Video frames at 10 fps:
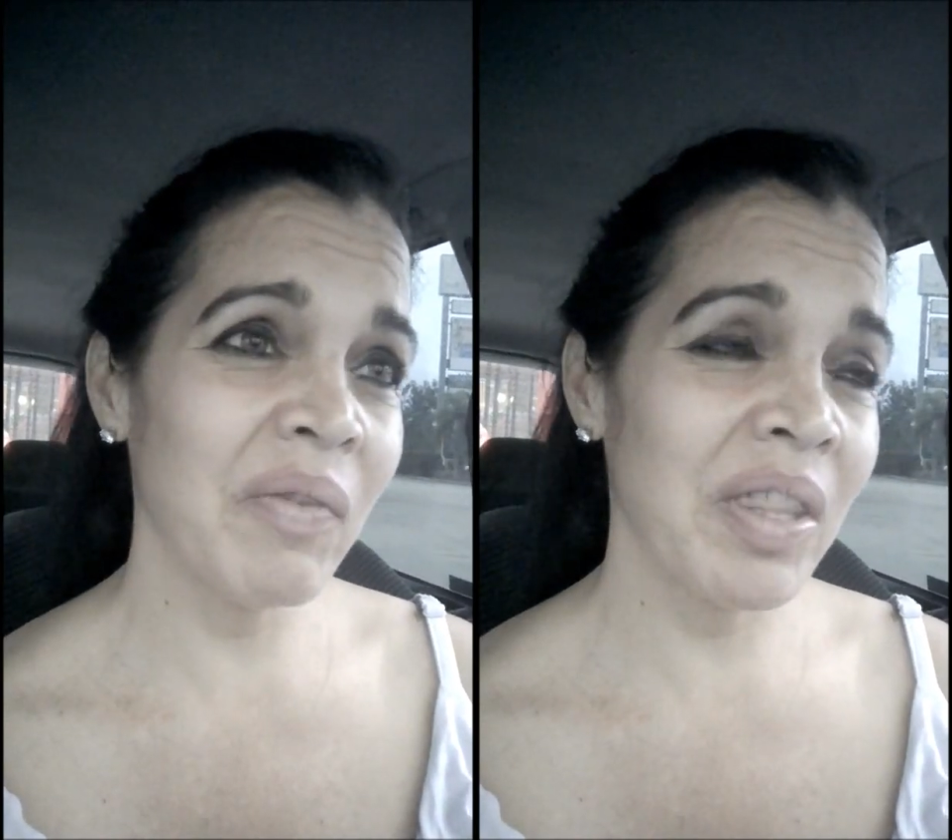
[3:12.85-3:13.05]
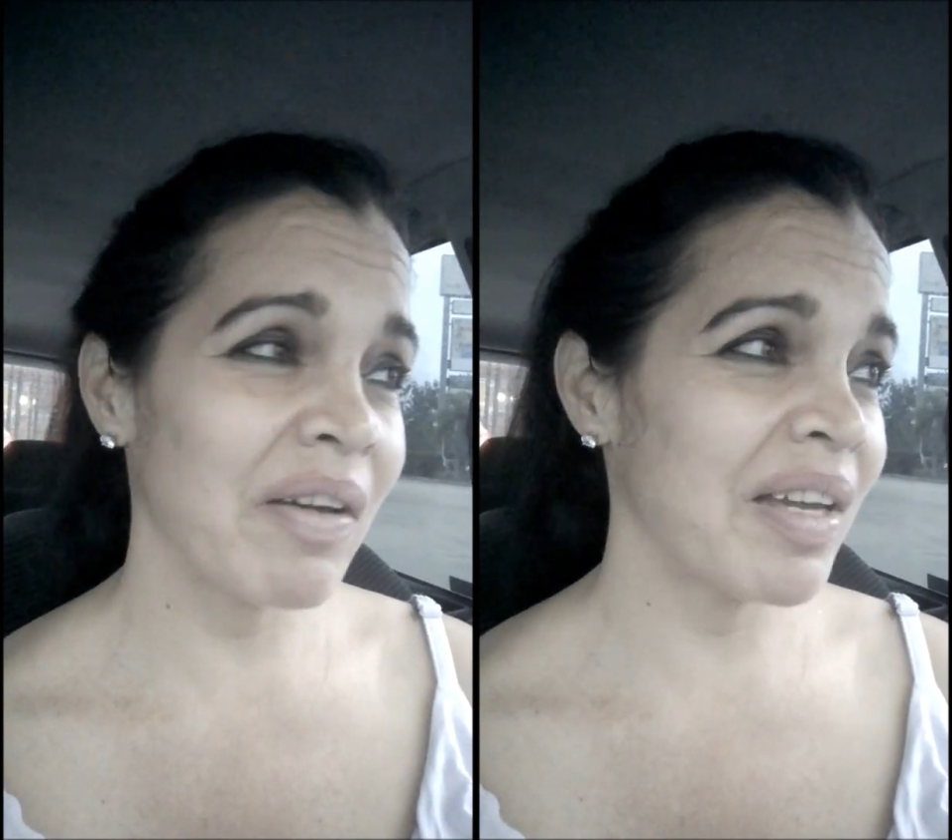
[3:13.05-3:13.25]

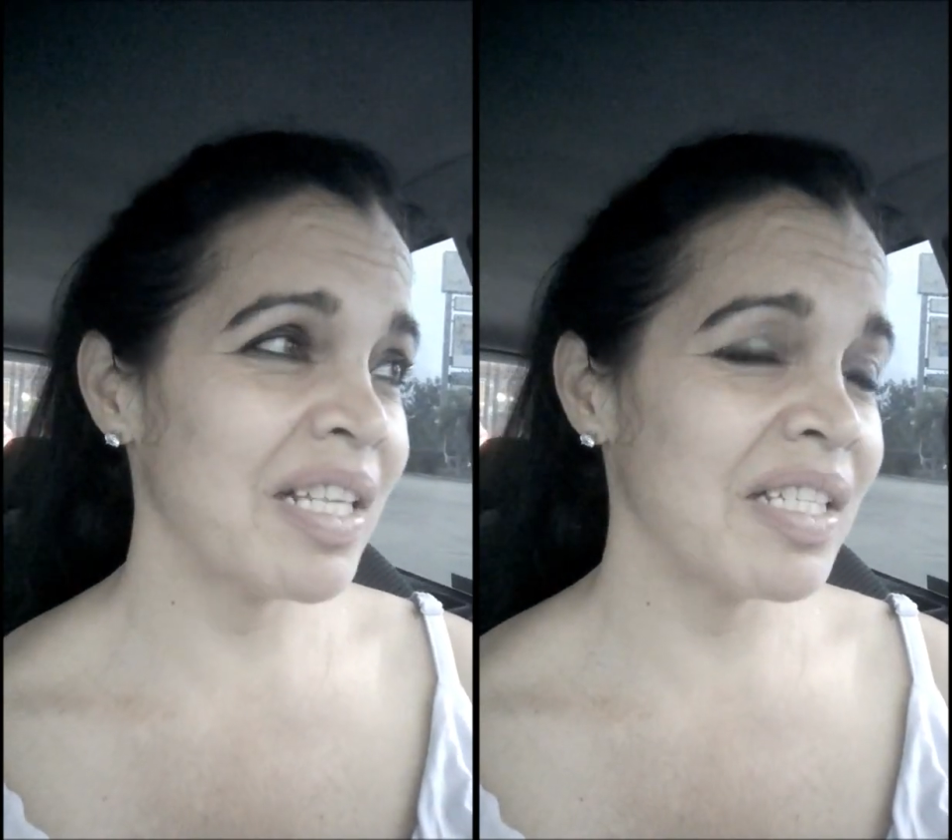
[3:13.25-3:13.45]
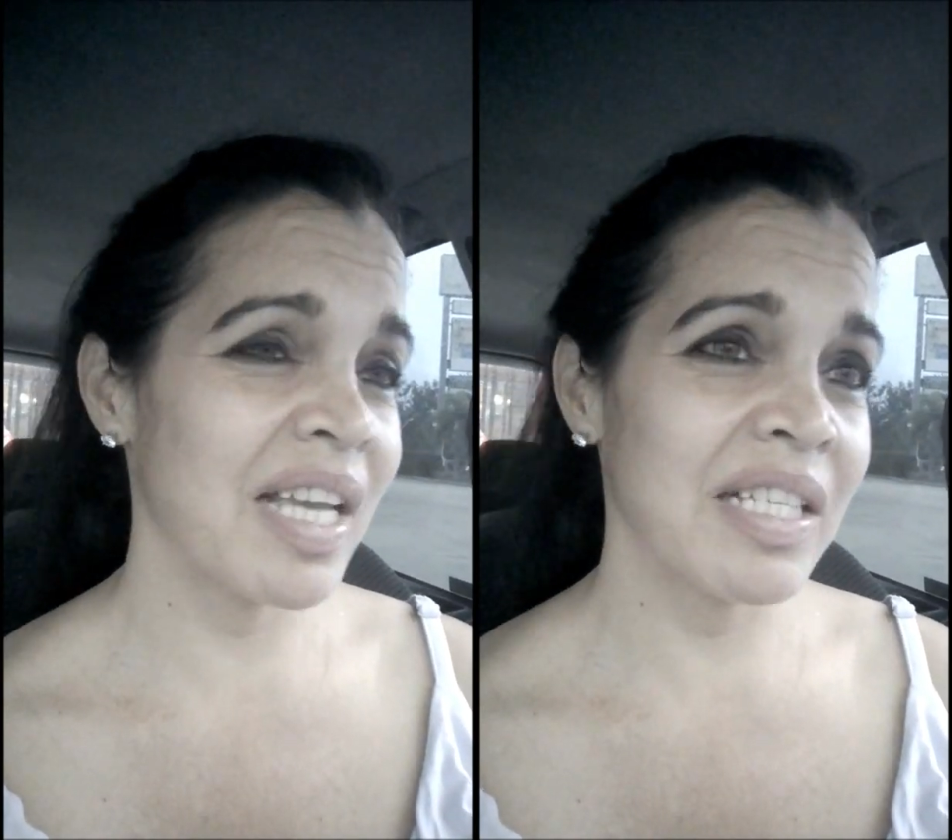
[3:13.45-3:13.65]
without
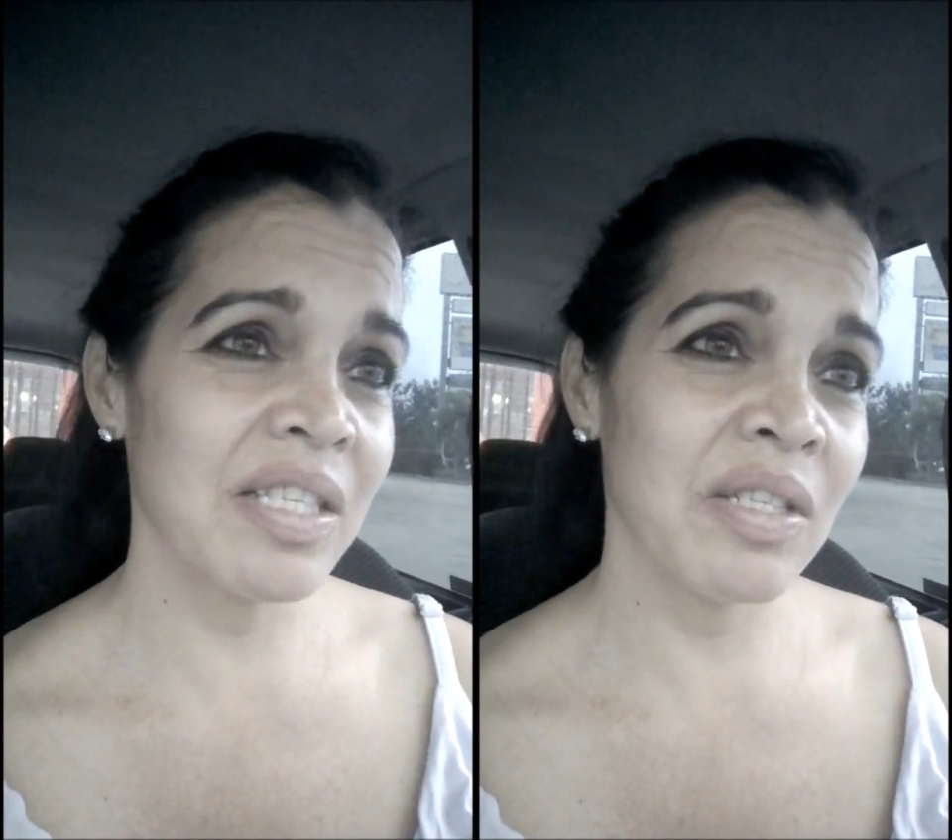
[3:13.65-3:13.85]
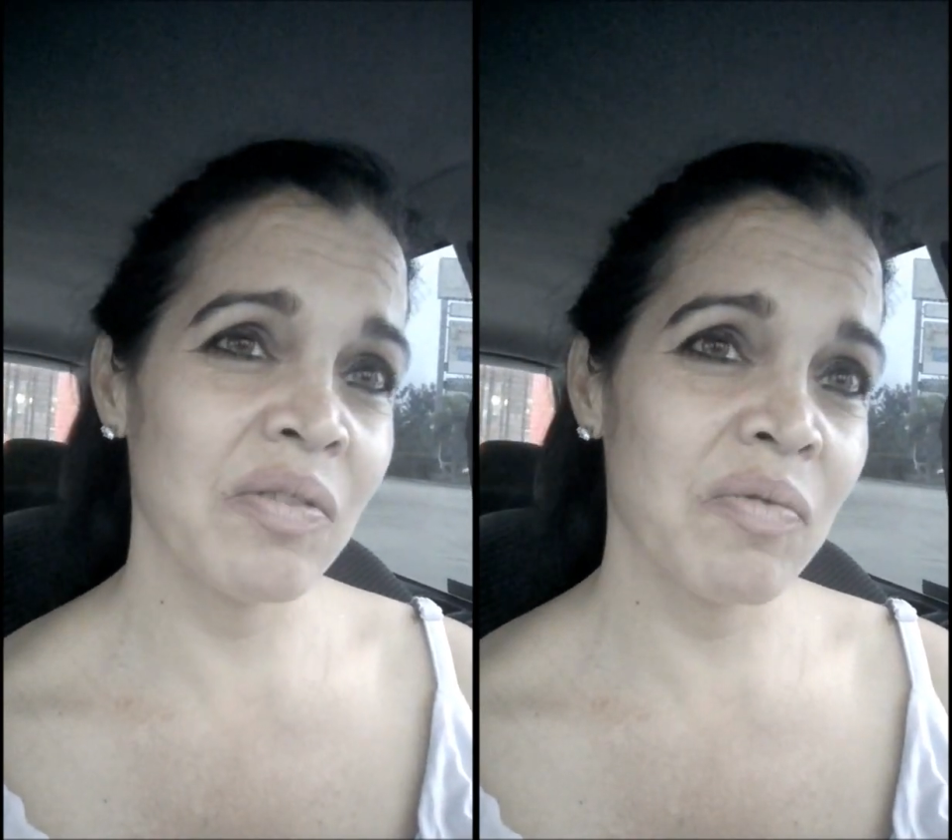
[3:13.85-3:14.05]
any
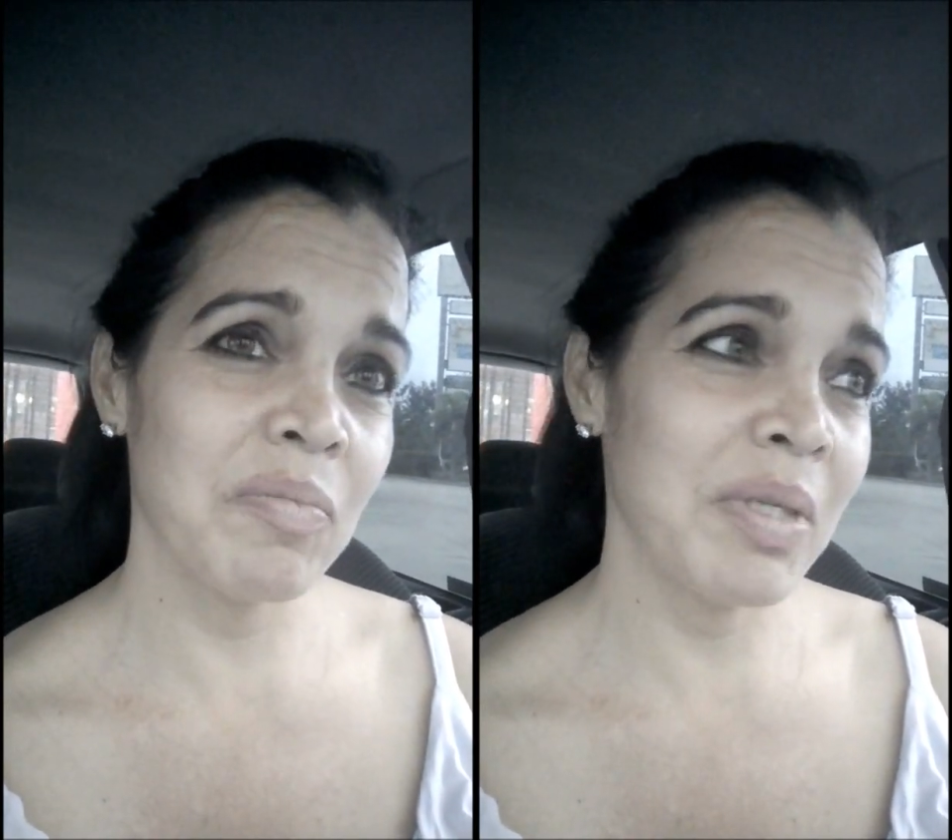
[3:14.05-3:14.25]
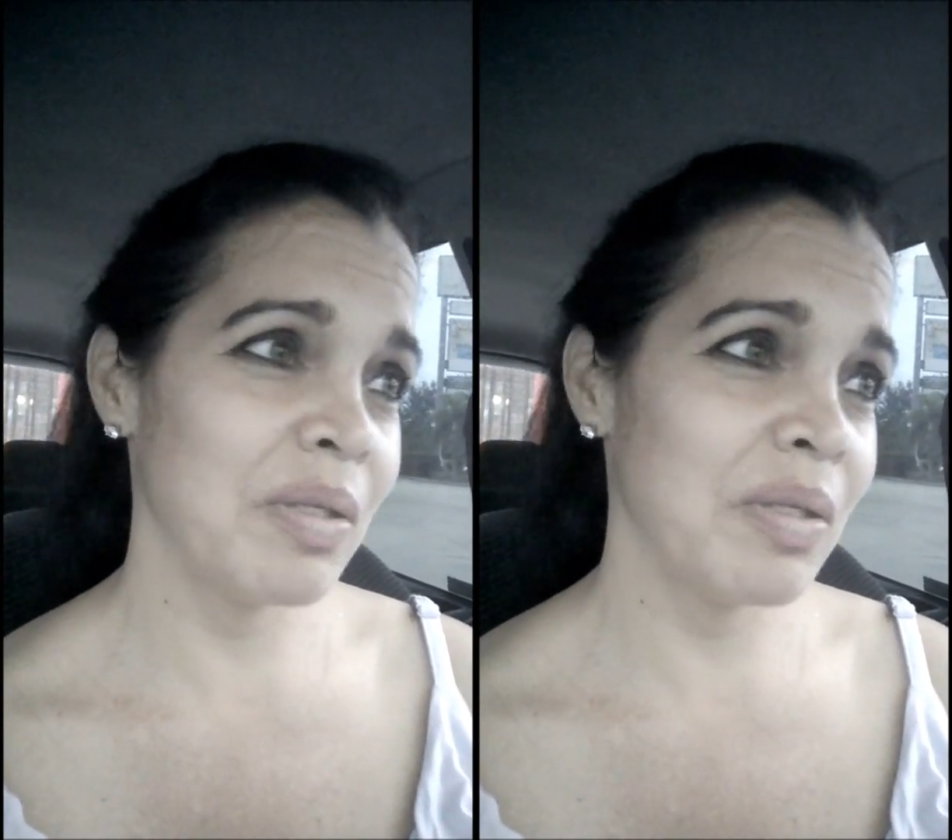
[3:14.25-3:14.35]
chances for me